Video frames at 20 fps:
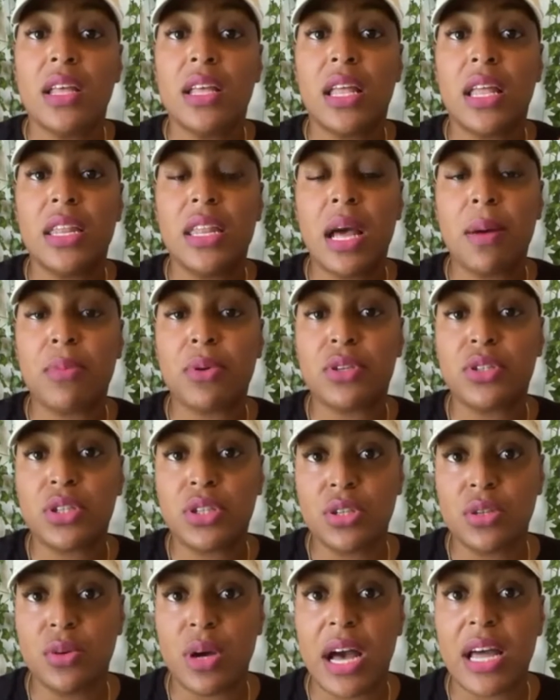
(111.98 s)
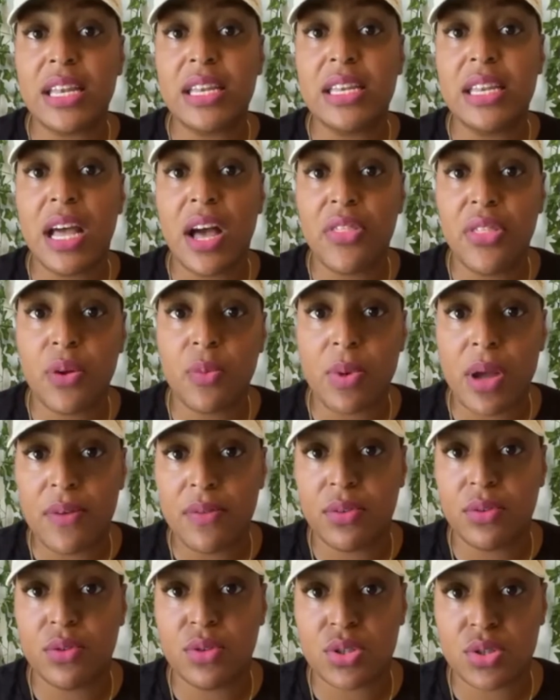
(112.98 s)
Number 2, another
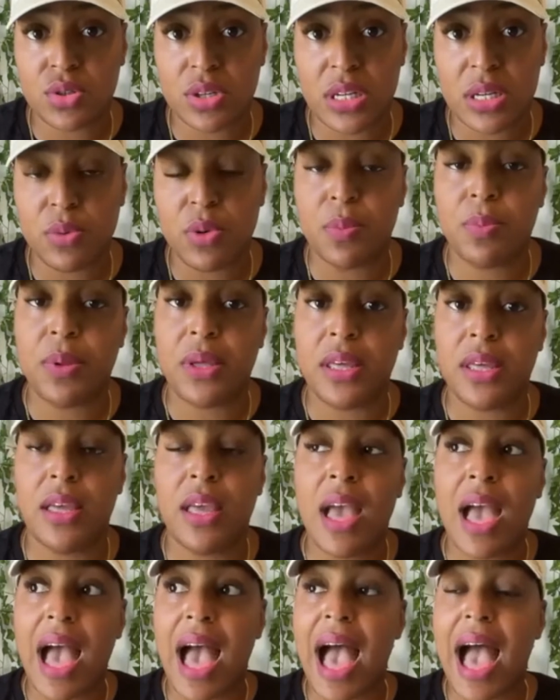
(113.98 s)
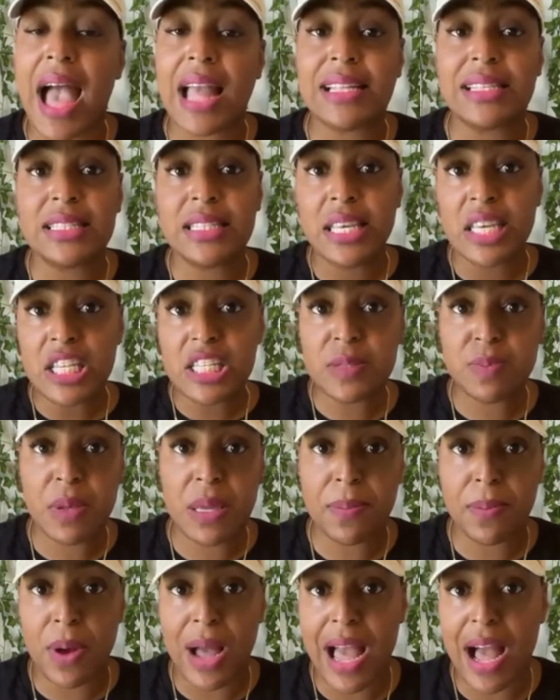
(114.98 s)
revenue stream will be I teach
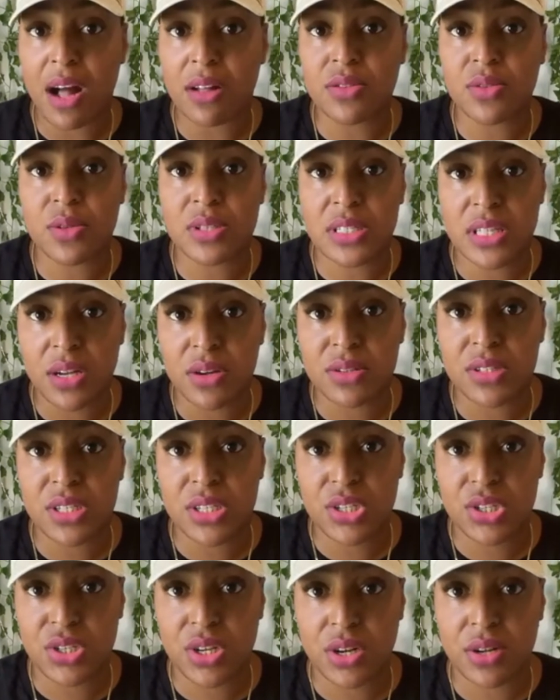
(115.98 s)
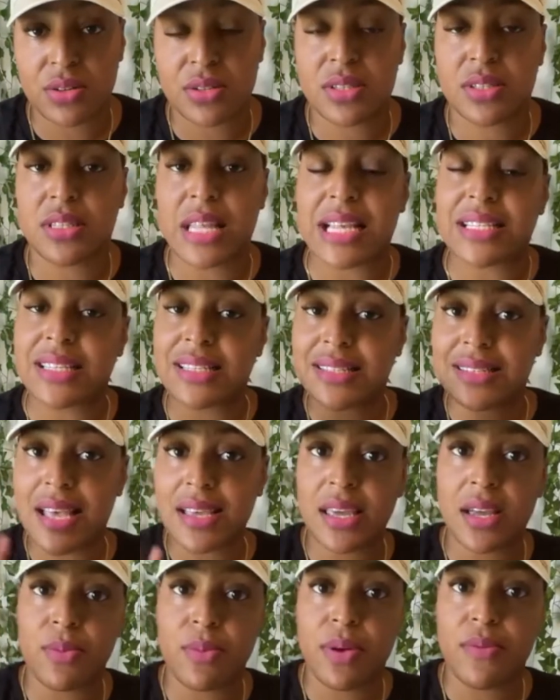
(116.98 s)
people how to sell t-shirts. That's a
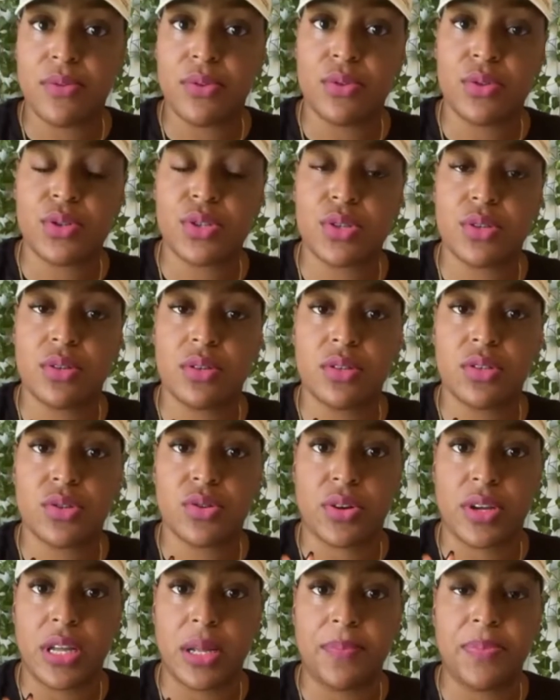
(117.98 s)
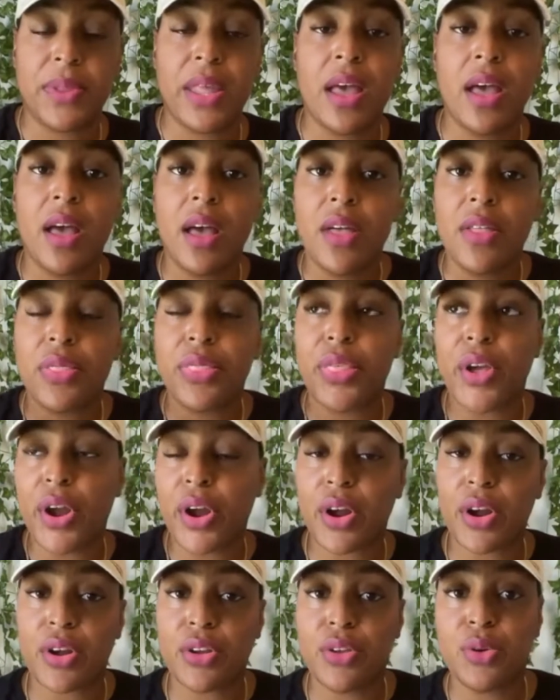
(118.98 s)
second revenue stream.
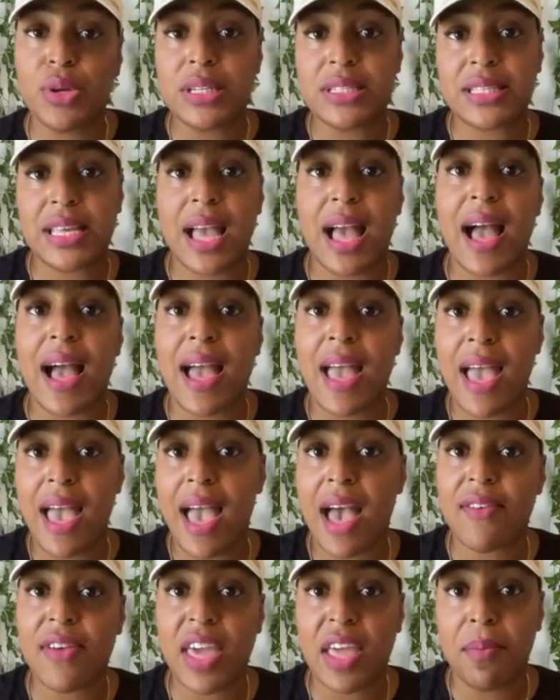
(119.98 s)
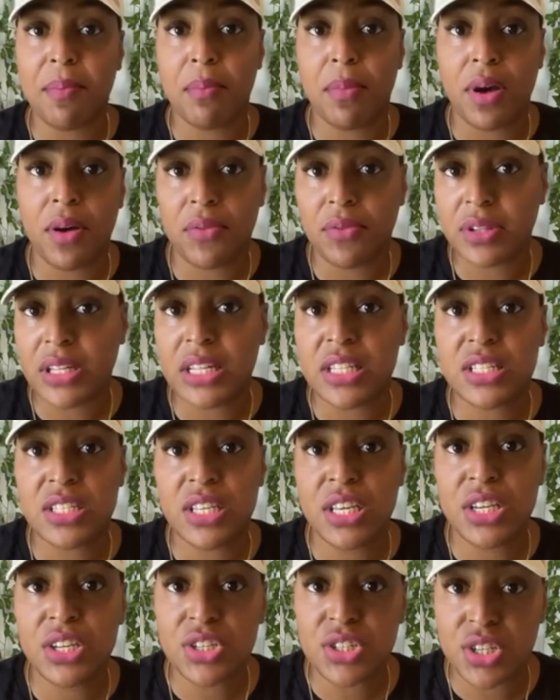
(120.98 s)
Third, you can say I have a monthly
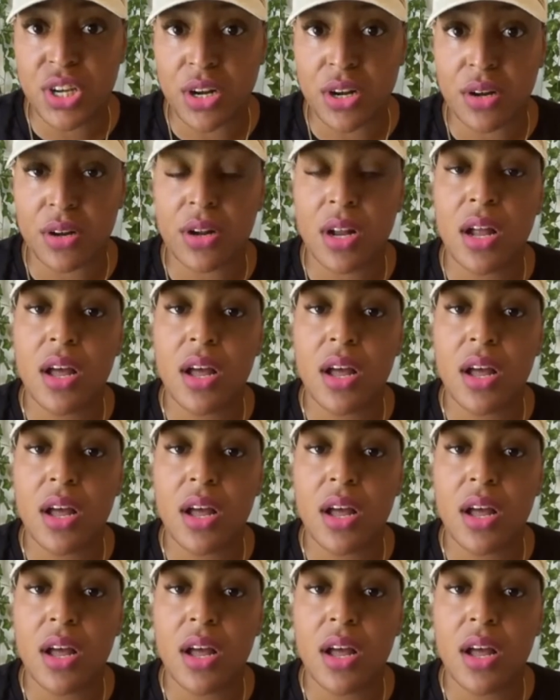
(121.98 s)
t-shirt.